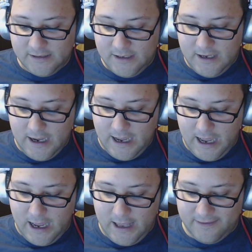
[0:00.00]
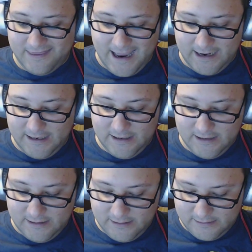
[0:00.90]
that
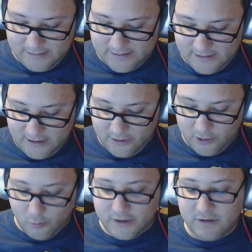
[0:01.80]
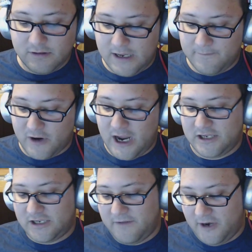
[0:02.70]
is the one you need for
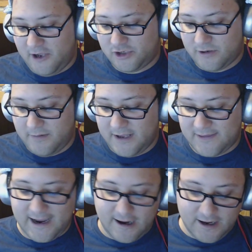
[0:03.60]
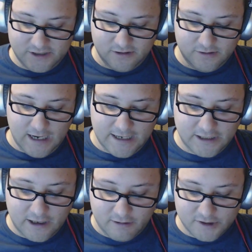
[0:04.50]
HD video streaming. That costs you
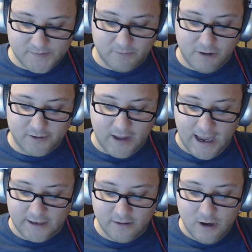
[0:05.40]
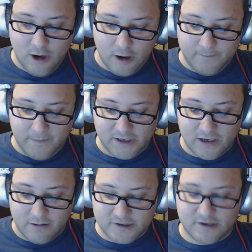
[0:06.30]
$90 for 1 line or
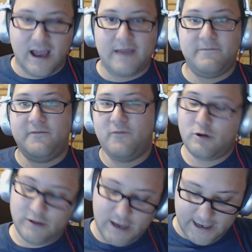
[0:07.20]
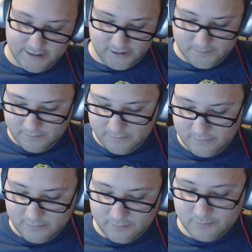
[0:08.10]
$50 a line for 4 lines.
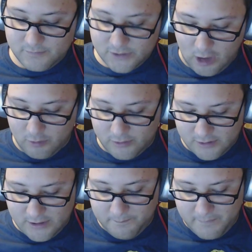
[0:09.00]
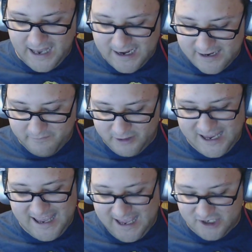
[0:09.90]
So
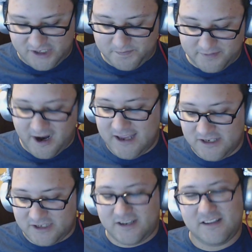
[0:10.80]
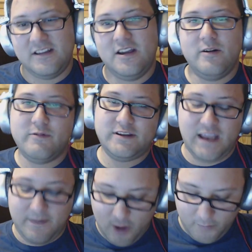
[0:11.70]
competitively-ish priced with
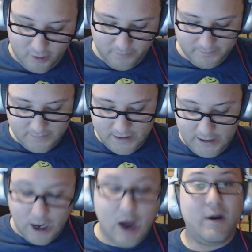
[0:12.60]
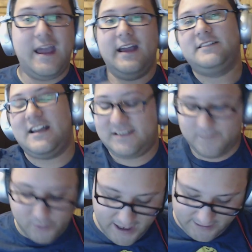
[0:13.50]
T-Mobile. Oh, and
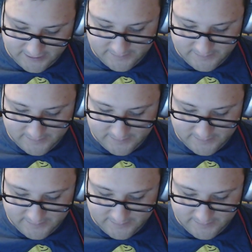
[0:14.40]
Sprint.